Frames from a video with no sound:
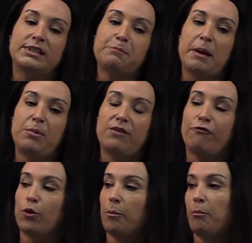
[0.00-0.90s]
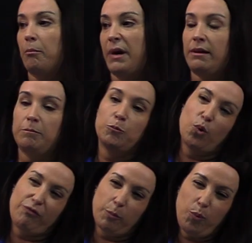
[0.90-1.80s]
may be more
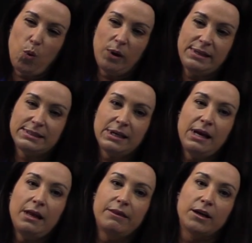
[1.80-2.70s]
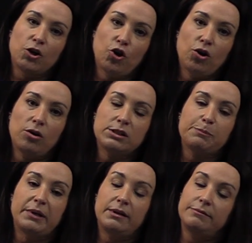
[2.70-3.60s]
for boys than girls,
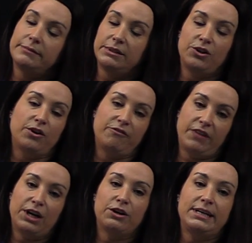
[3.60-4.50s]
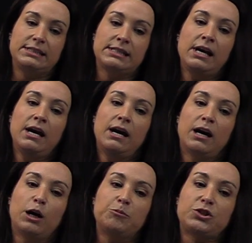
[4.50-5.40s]
but it, varies.
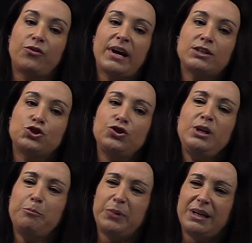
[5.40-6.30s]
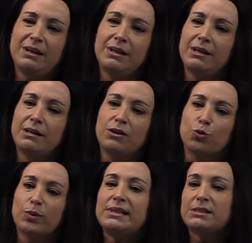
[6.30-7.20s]
So that shouldn't be the
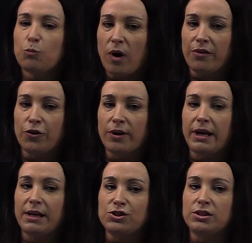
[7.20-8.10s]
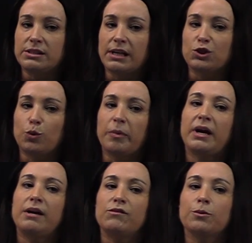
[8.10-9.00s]
reason why they're engaging in sexual
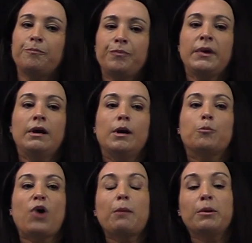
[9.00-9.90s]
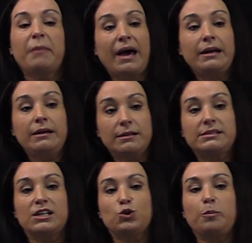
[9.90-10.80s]
behavior. Problematic
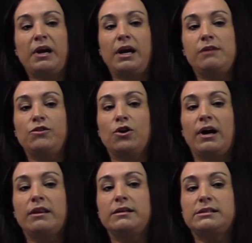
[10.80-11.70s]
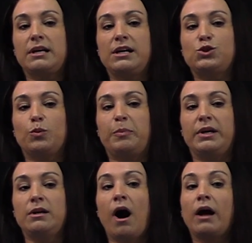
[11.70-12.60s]
sexual behavior at this age would be
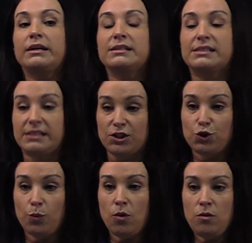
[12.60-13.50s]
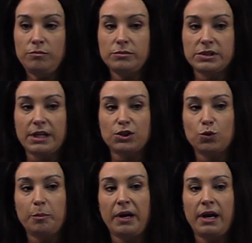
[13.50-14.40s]
non-consensual sexual
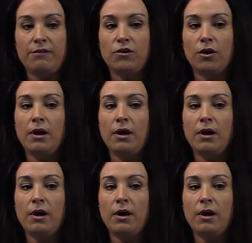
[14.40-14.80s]
behavior.